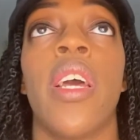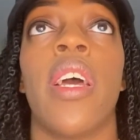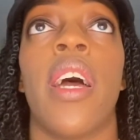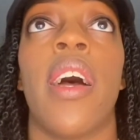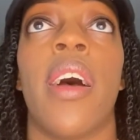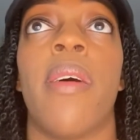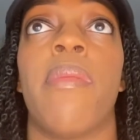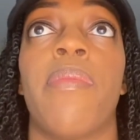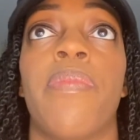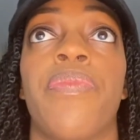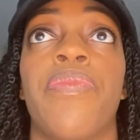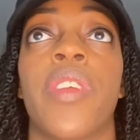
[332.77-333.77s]
um,
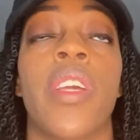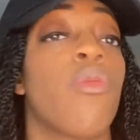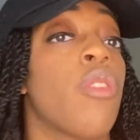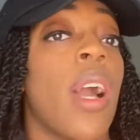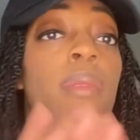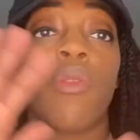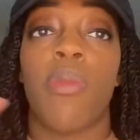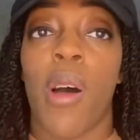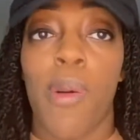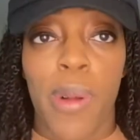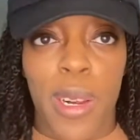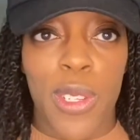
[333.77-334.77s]
comes from
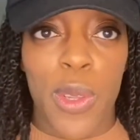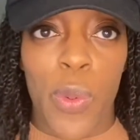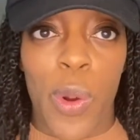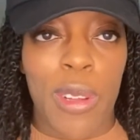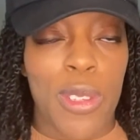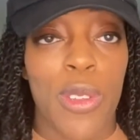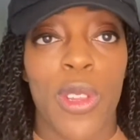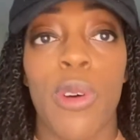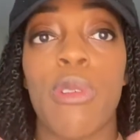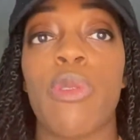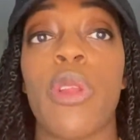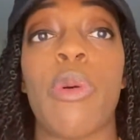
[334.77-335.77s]
all parts of the world, so
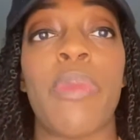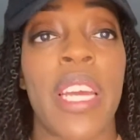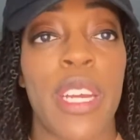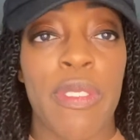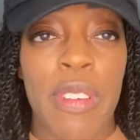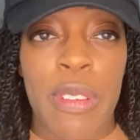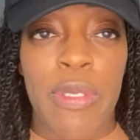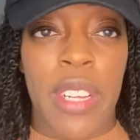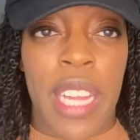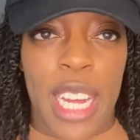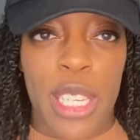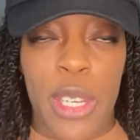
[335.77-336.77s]
those there will be interviews for
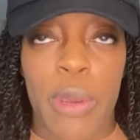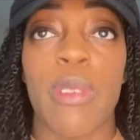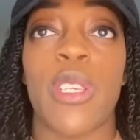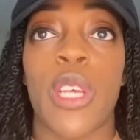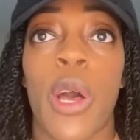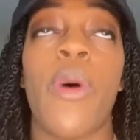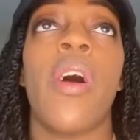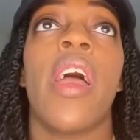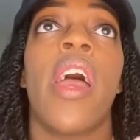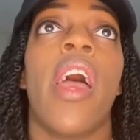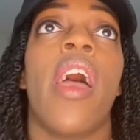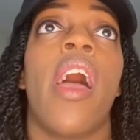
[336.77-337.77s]
that too. So
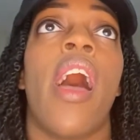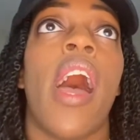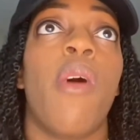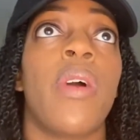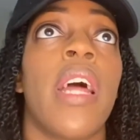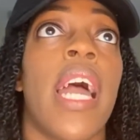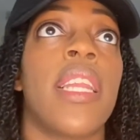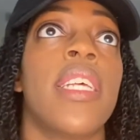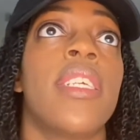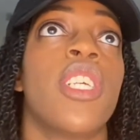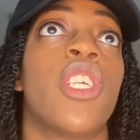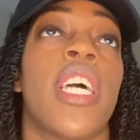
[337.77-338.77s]
I would highly
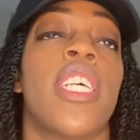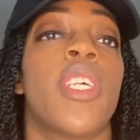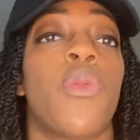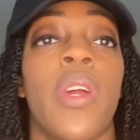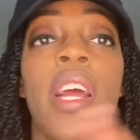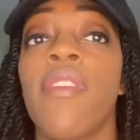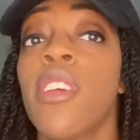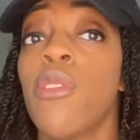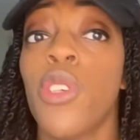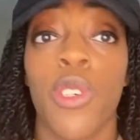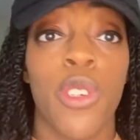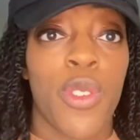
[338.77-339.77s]
suggest that whatever you
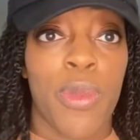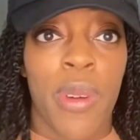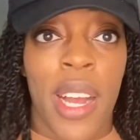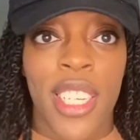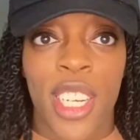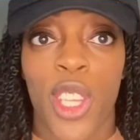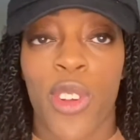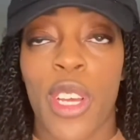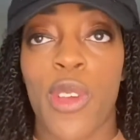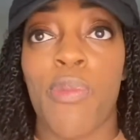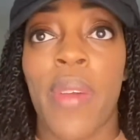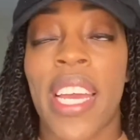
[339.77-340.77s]
choose for project three,
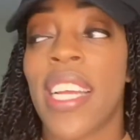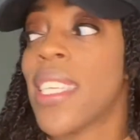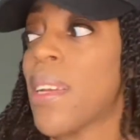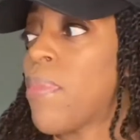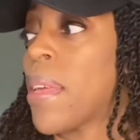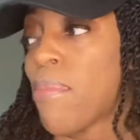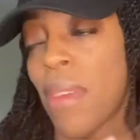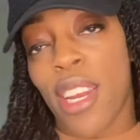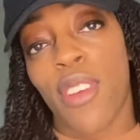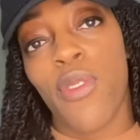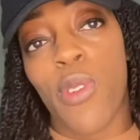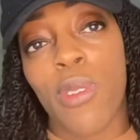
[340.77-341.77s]
you make it something
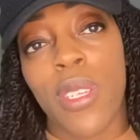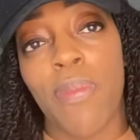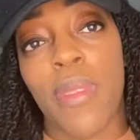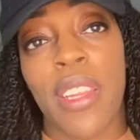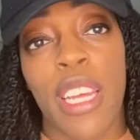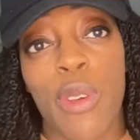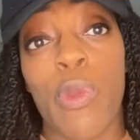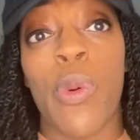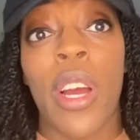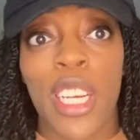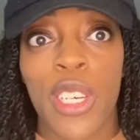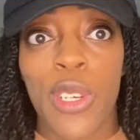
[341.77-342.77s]
meaningful, something that you
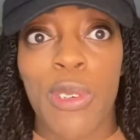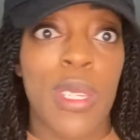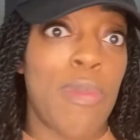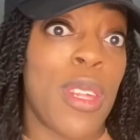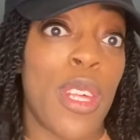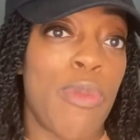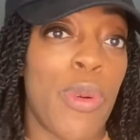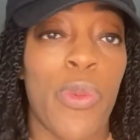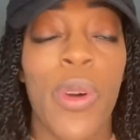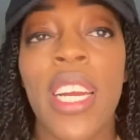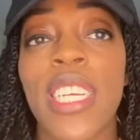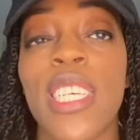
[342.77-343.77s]
want to do, something you've been
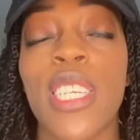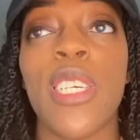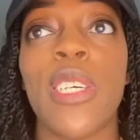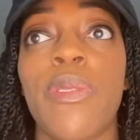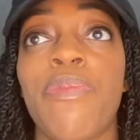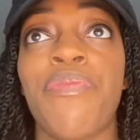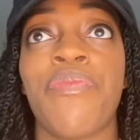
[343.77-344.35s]
wanting to do.